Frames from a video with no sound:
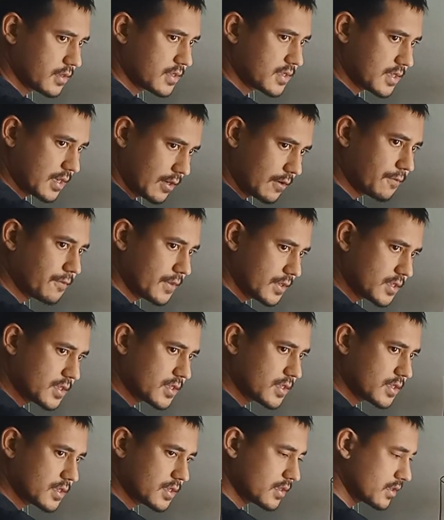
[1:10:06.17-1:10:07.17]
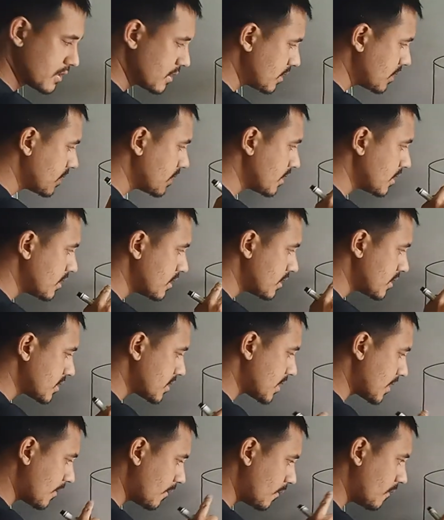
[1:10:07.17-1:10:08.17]
surface,
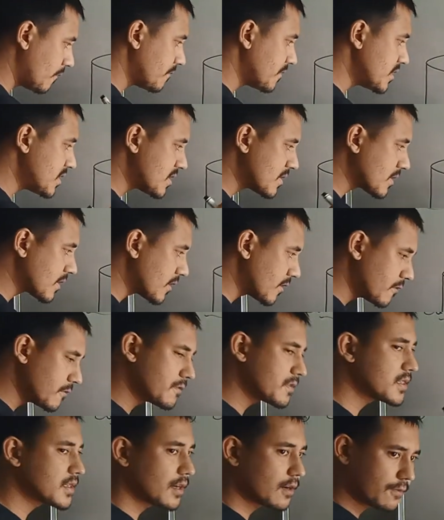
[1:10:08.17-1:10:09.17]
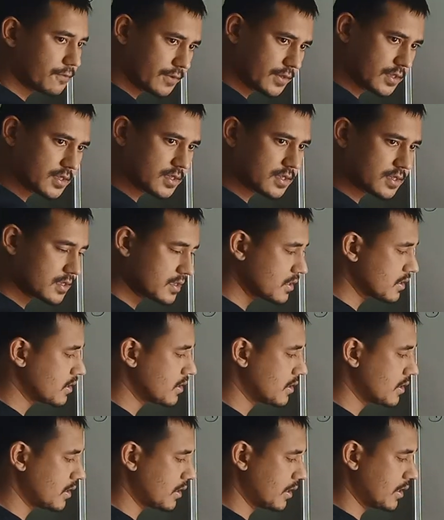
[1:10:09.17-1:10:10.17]
sum of this curved surface,
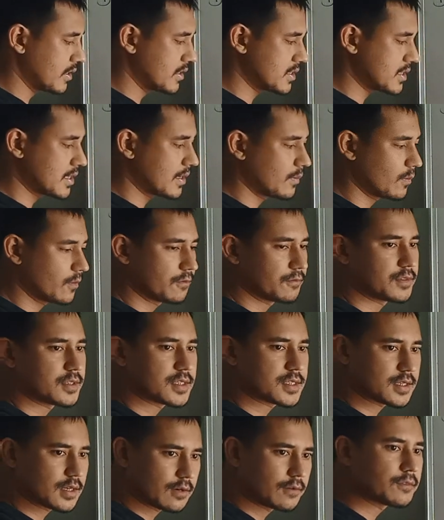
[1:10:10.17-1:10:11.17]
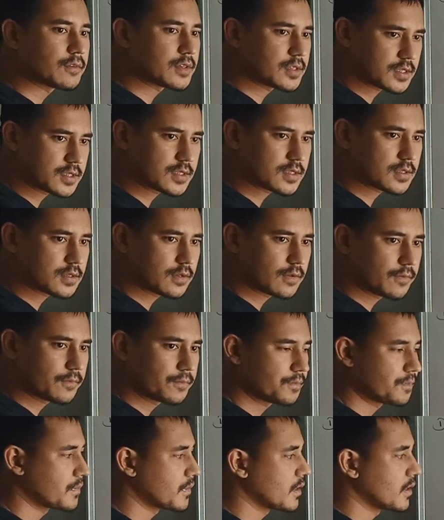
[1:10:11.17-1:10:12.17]
and sum of this surface.
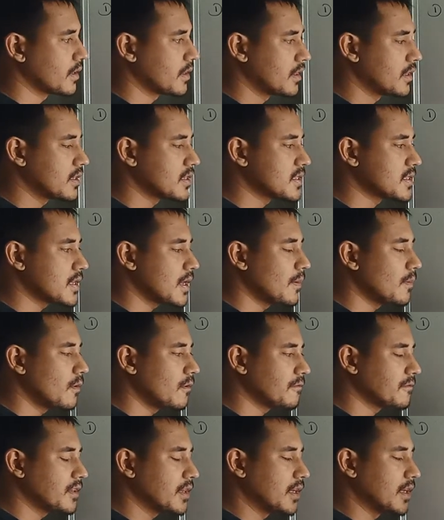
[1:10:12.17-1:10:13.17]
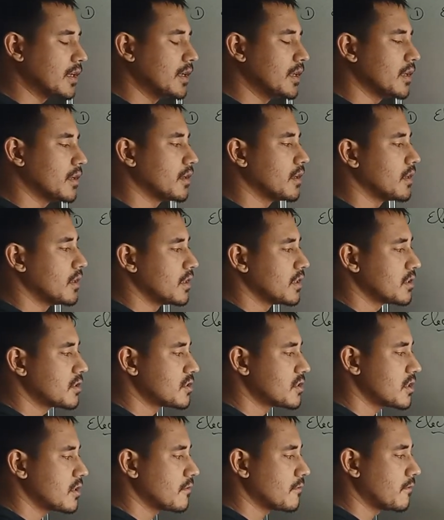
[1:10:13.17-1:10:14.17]
The sum of the
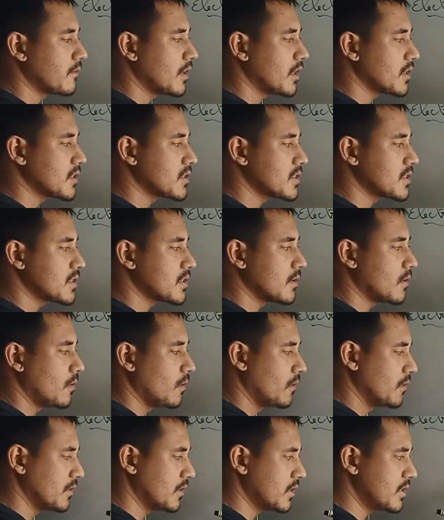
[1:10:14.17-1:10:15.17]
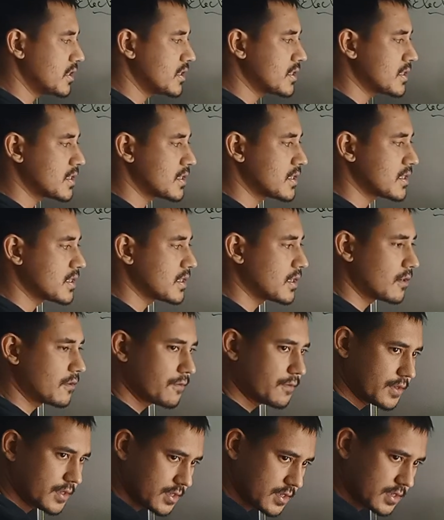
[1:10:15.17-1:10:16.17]
electric flux on this
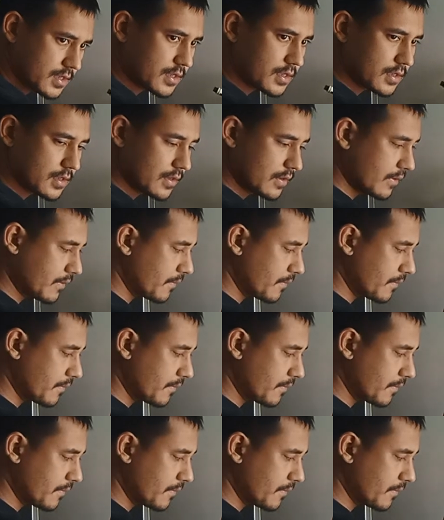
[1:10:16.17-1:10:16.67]
surface,